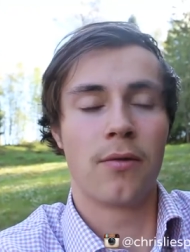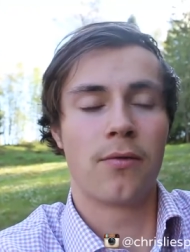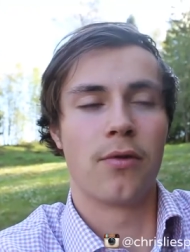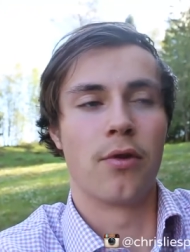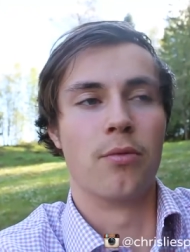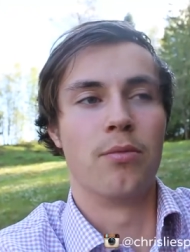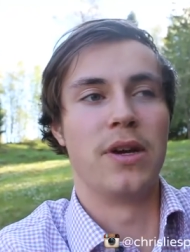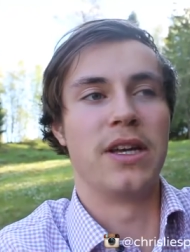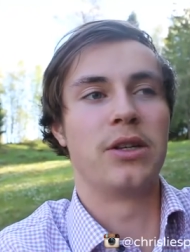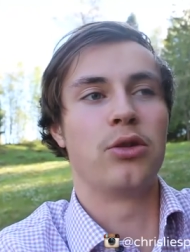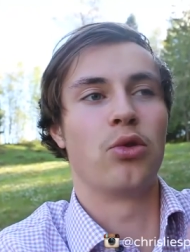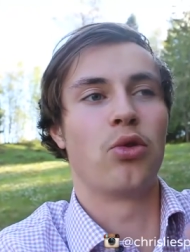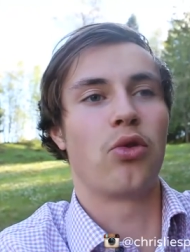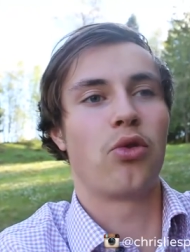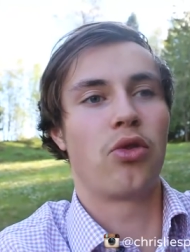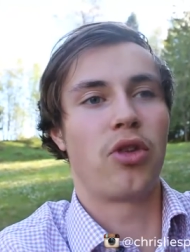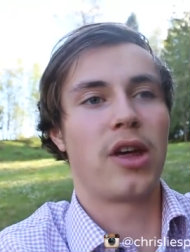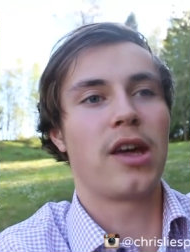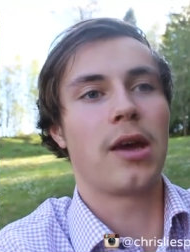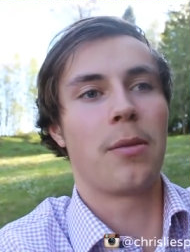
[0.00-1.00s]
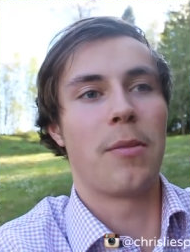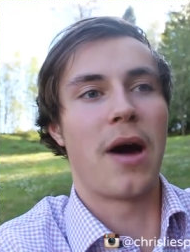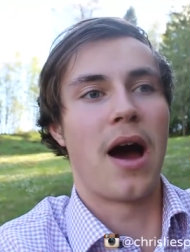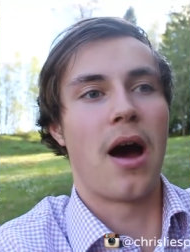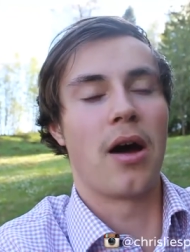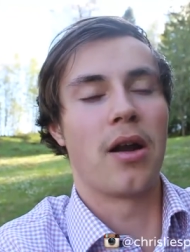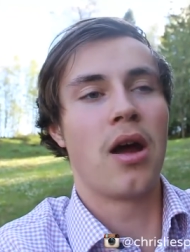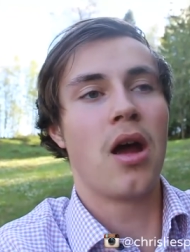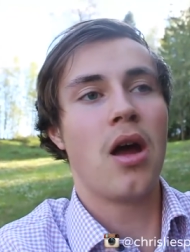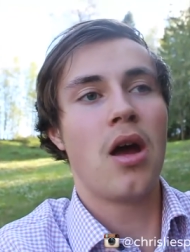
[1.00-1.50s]
for me to think
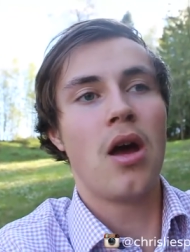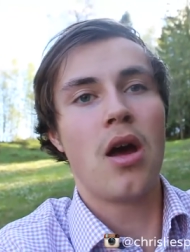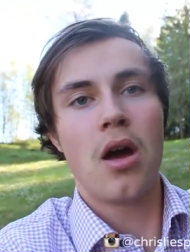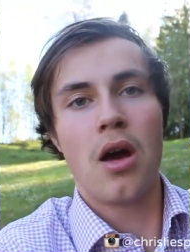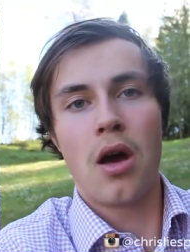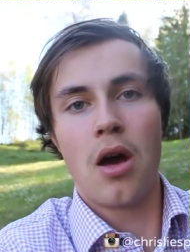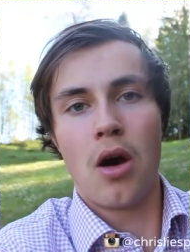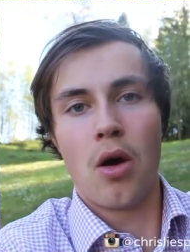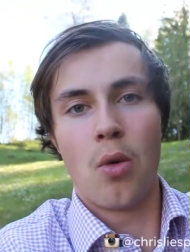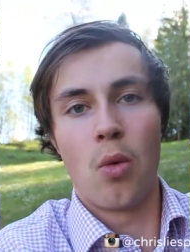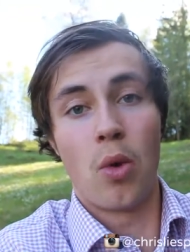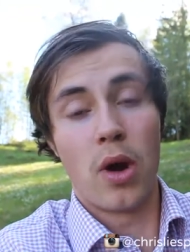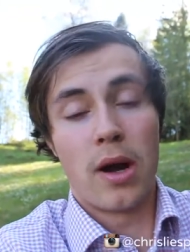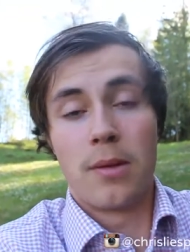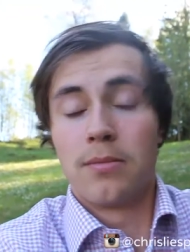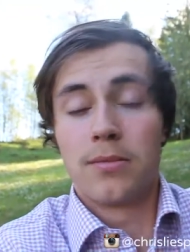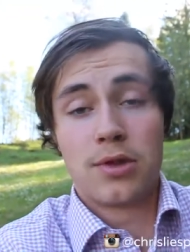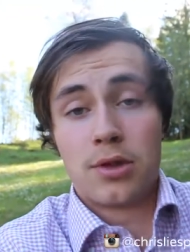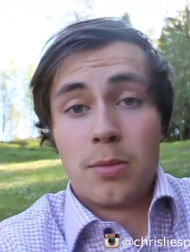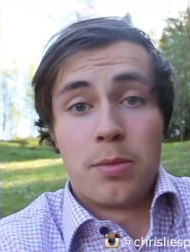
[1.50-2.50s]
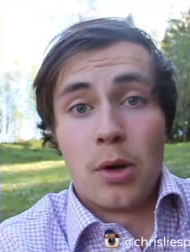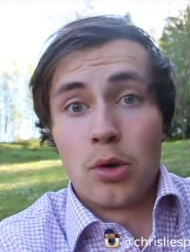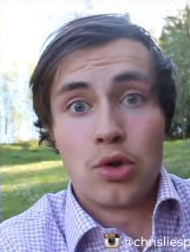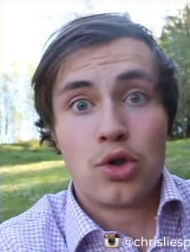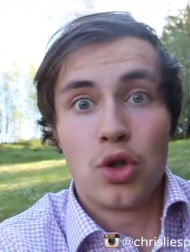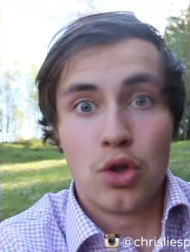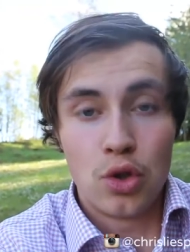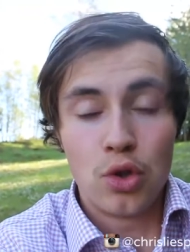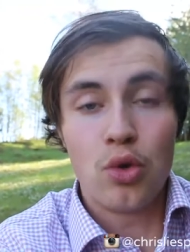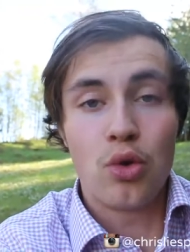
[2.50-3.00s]
about what I'm
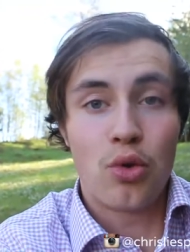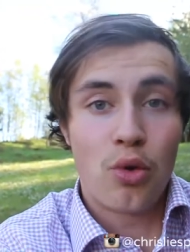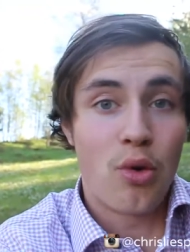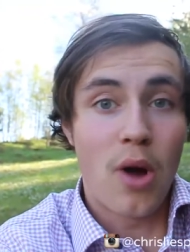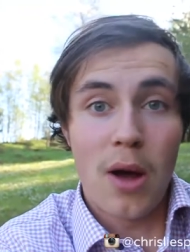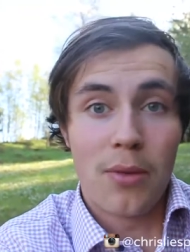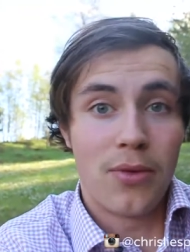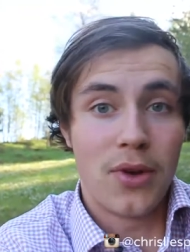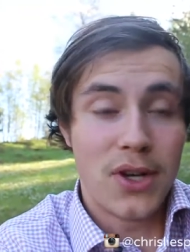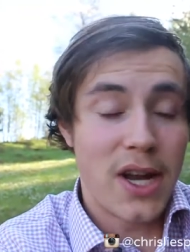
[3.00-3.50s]
supposed to do throughout the